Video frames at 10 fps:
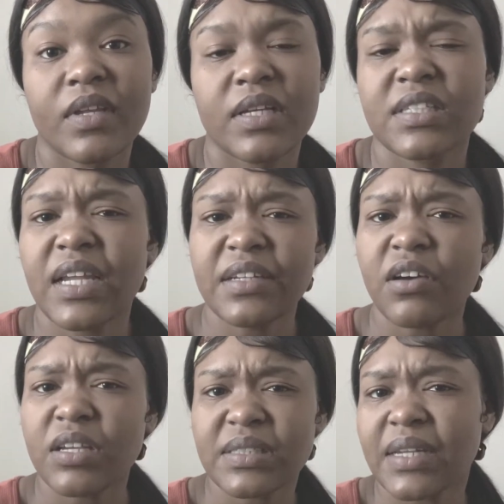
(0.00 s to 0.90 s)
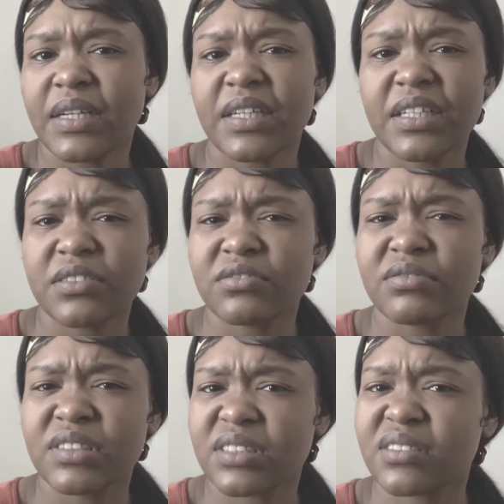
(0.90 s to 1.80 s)
she like, no, it's not nothing against you.
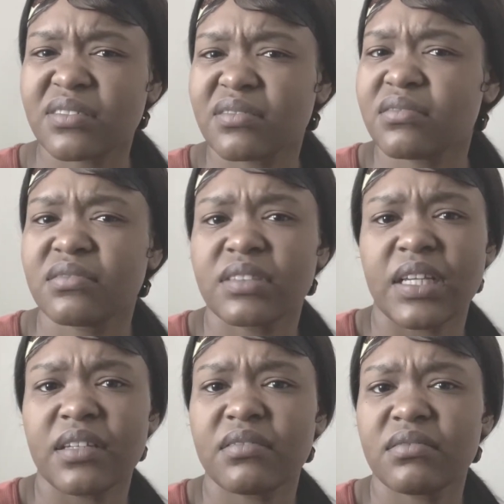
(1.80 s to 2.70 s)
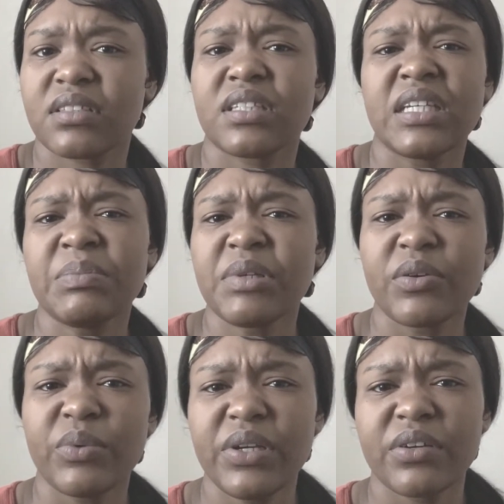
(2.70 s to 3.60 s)
It's just that he
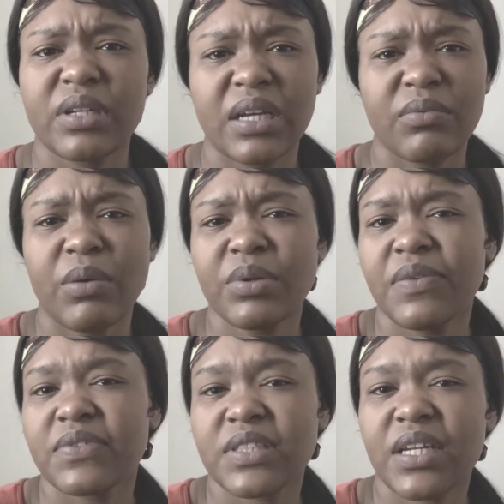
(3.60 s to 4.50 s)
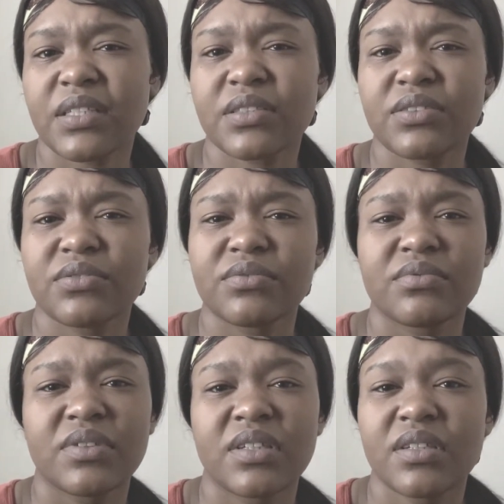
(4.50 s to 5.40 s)
being weird. Like, why would he even say that to you?
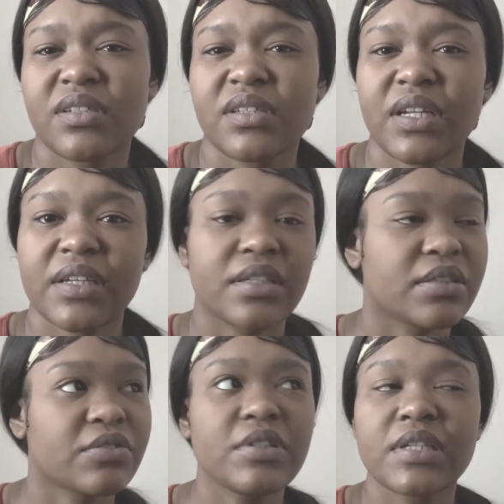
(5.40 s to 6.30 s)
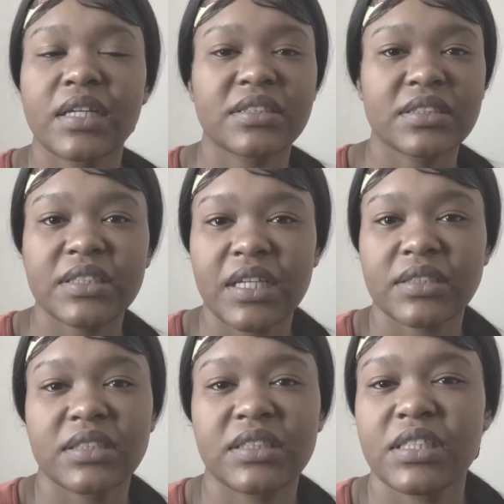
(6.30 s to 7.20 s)
Like, do he not just see I
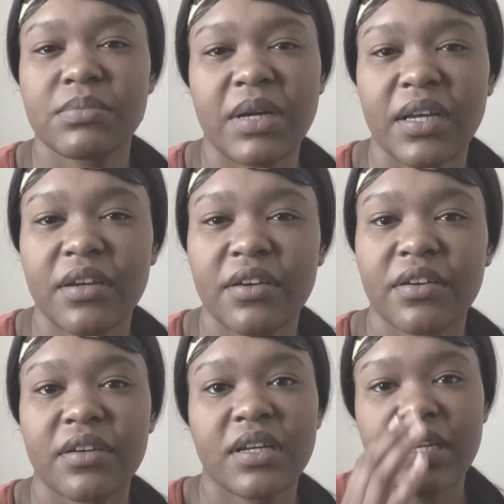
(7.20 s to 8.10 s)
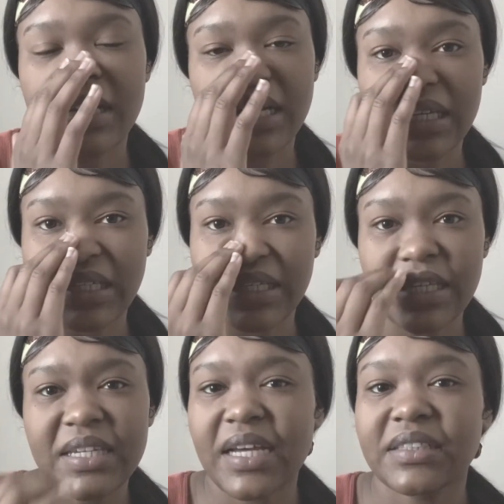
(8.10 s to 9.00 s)
just did my hair? Like,
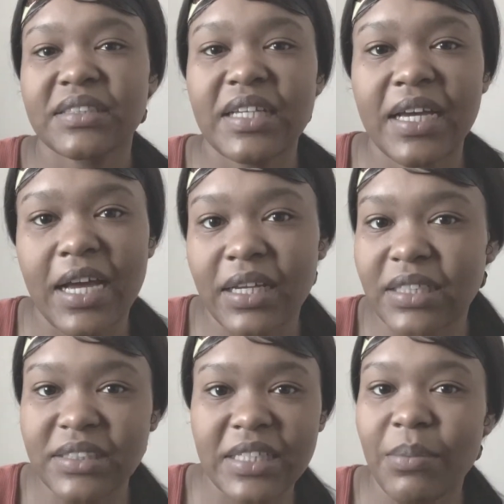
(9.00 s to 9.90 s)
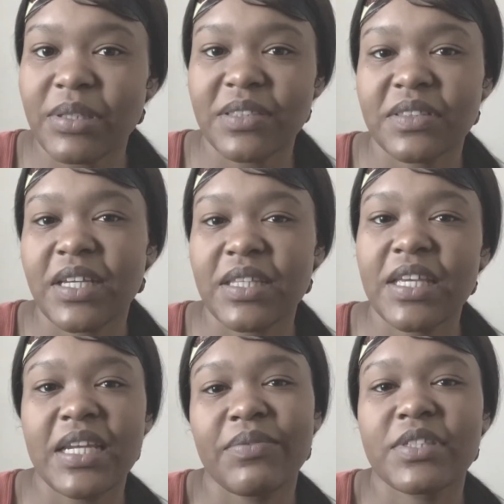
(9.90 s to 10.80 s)
he not just see I got I just got myself together. He
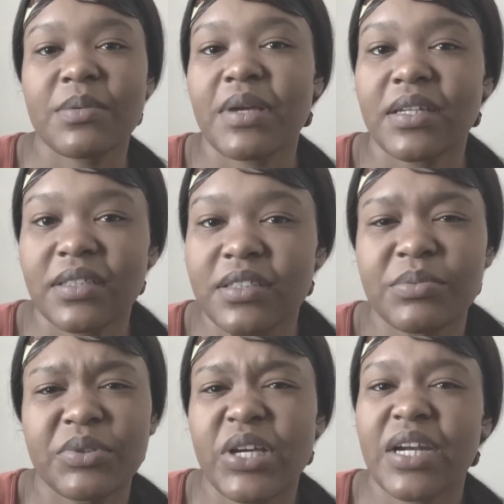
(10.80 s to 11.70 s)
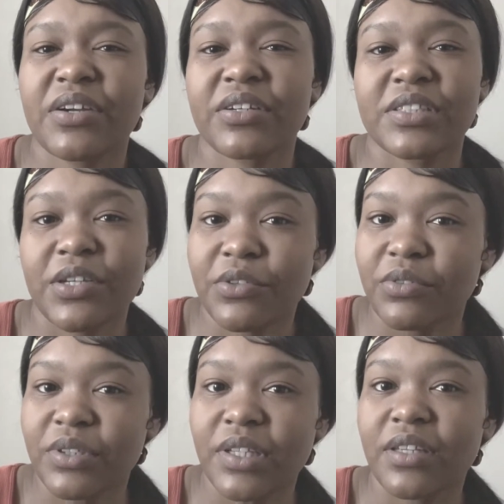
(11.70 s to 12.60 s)
didn't even tell me I look good, but got in her to tell you
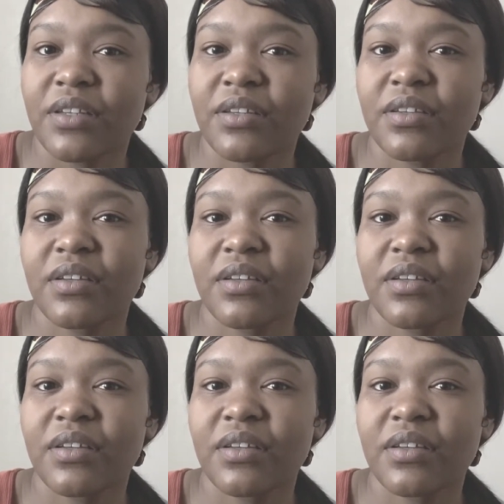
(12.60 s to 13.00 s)
look good.